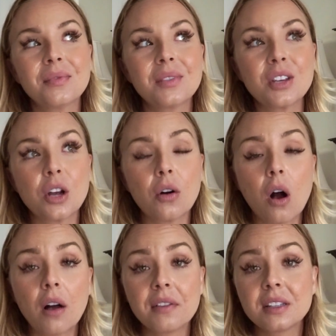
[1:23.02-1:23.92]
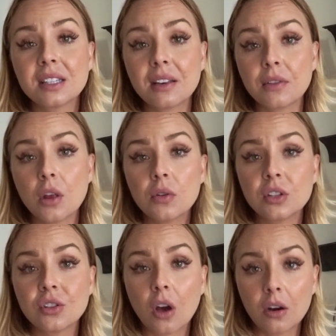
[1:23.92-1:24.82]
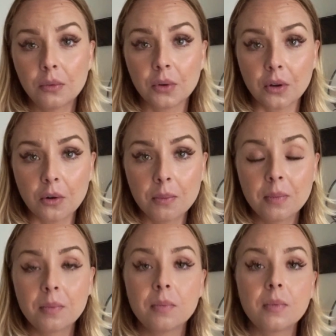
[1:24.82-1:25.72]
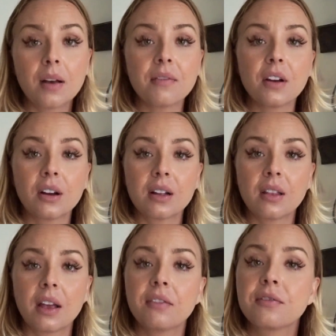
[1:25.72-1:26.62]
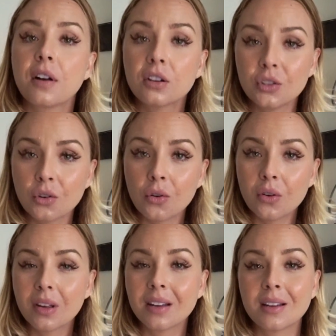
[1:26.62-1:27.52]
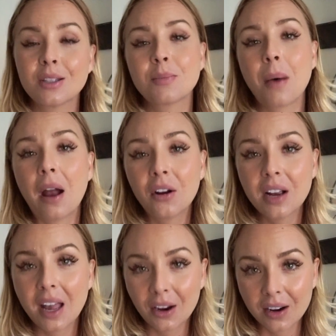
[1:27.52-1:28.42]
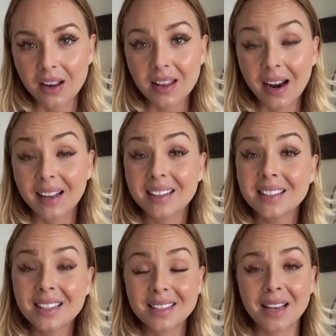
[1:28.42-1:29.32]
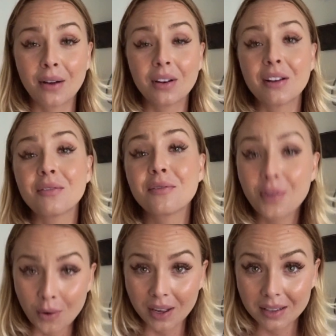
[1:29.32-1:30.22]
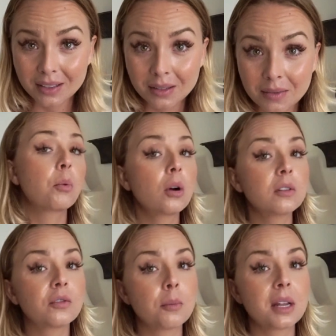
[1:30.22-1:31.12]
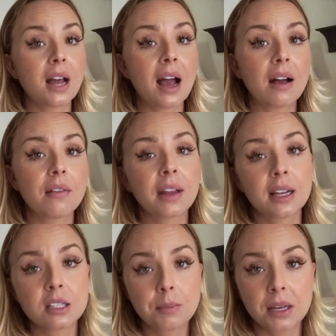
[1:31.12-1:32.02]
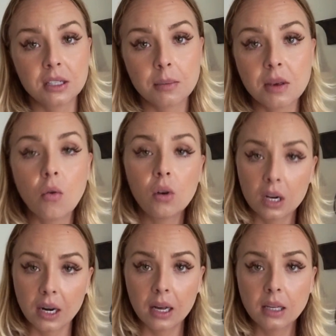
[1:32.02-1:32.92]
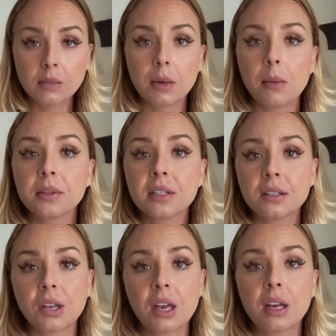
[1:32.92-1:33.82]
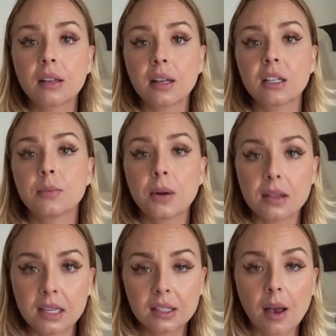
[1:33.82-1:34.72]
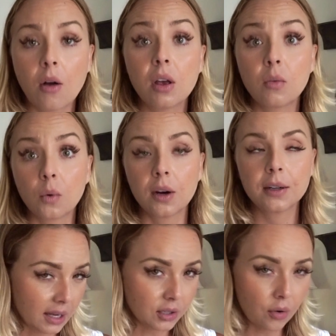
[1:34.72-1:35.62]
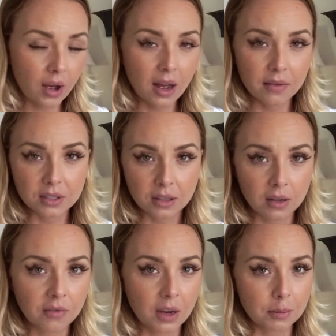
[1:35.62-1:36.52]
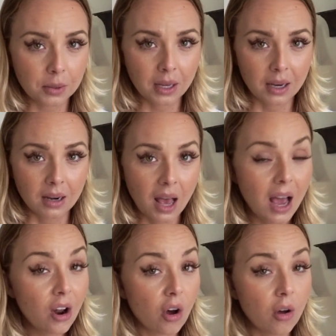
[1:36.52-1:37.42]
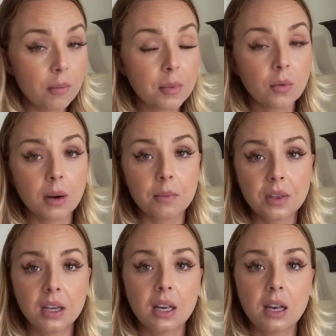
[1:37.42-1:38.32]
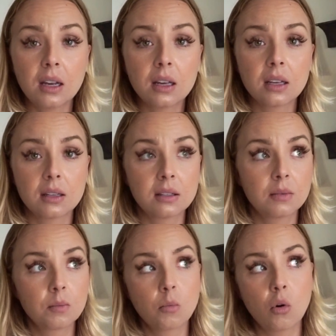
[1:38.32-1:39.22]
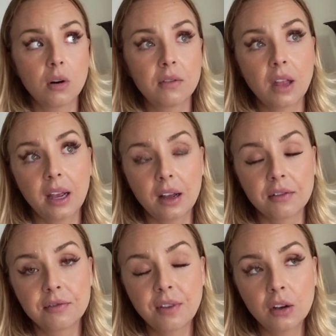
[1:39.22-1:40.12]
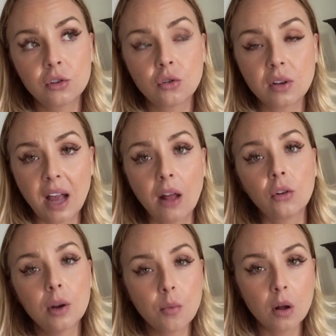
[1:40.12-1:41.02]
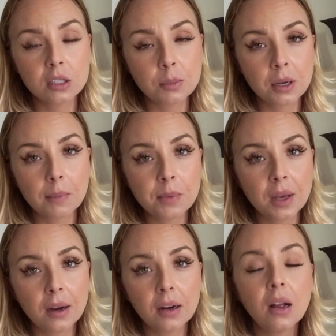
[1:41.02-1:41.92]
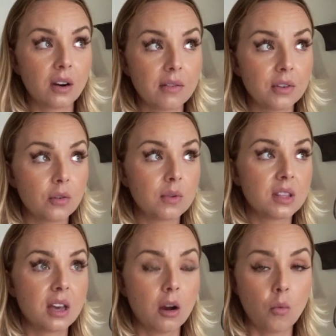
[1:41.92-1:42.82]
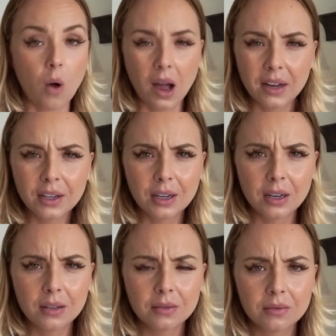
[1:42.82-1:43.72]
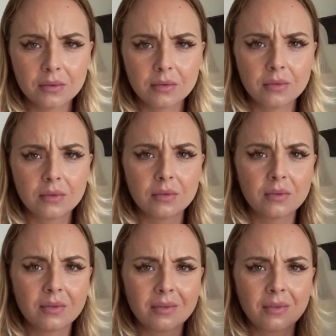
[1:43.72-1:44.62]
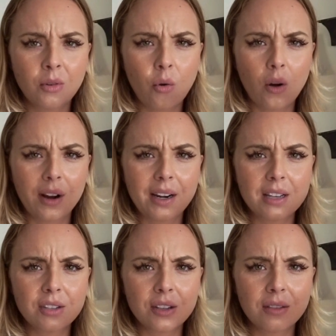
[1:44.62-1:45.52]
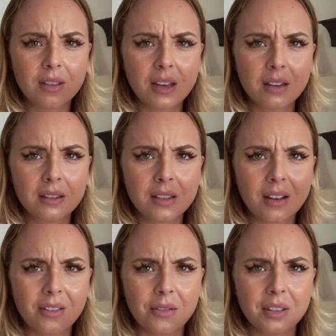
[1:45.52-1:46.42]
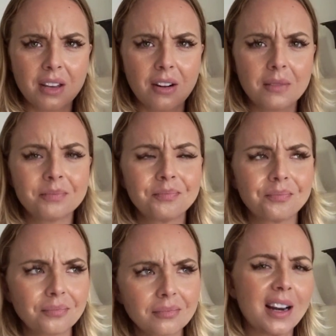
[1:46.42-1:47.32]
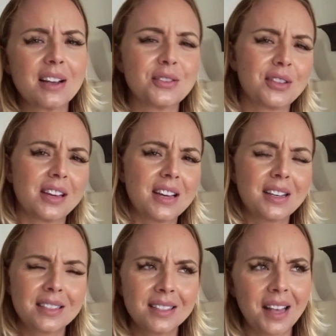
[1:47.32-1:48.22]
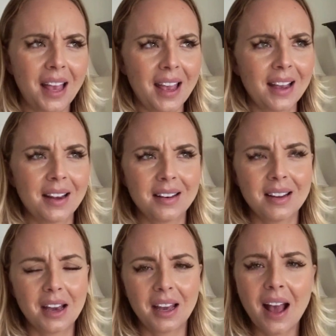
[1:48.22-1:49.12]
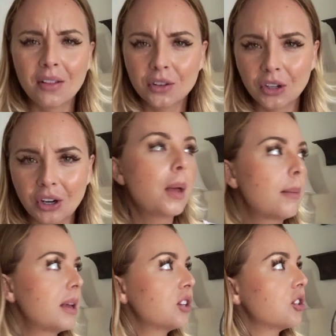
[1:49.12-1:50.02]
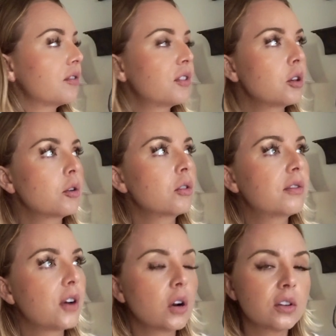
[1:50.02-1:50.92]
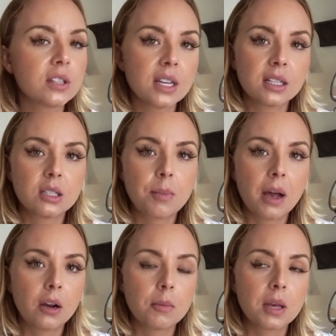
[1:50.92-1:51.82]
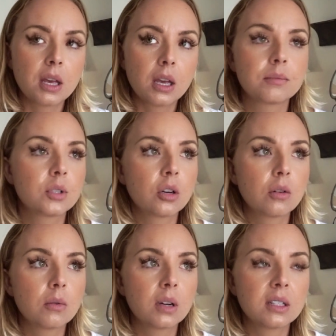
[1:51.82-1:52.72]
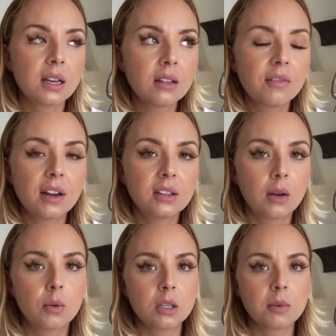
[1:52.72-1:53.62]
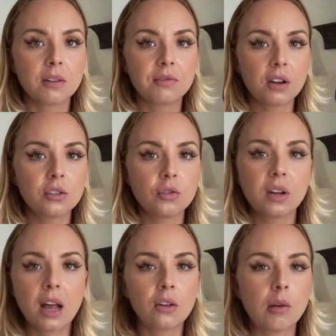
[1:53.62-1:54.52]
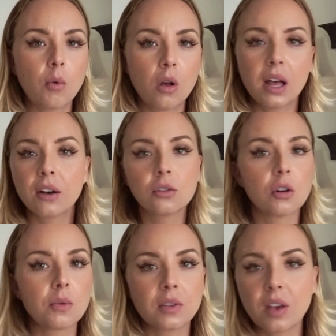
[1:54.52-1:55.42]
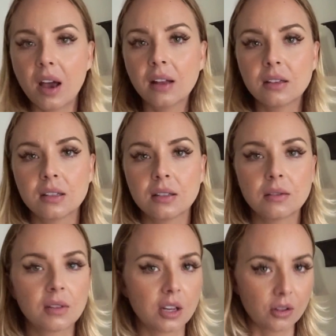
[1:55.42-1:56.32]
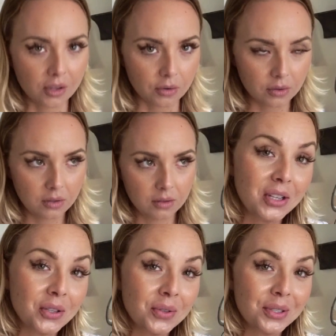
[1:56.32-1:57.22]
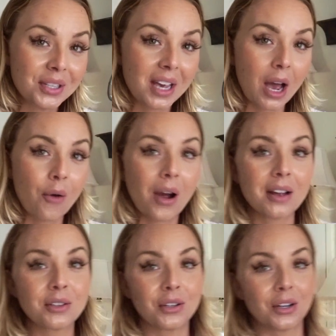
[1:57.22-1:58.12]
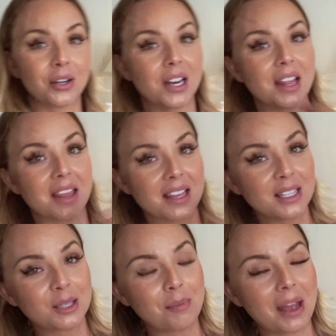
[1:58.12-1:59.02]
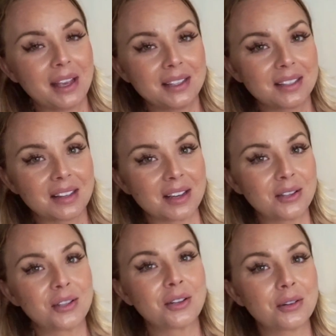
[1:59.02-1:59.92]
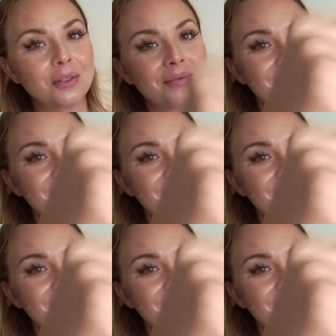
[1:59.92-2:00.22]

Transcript: you know, obviously even though it's not a room, a very like functional and inspiring area that I can sit down and focus. Important for me to have like a space to be organized and be able to sit and like spread things out and work. I don't have a solidified plan at all, but what I'm thinking is more of like a functional gallery wall to put up there. I don't even know what they are, wire, organizer things. I don't know what they are organizer thingies and a calendar, maybe just a few photos that inspire me. So aside the fact that I want it to be a functional gallery wall, I don't know what that includes. Stay tuned to see how I turn this space into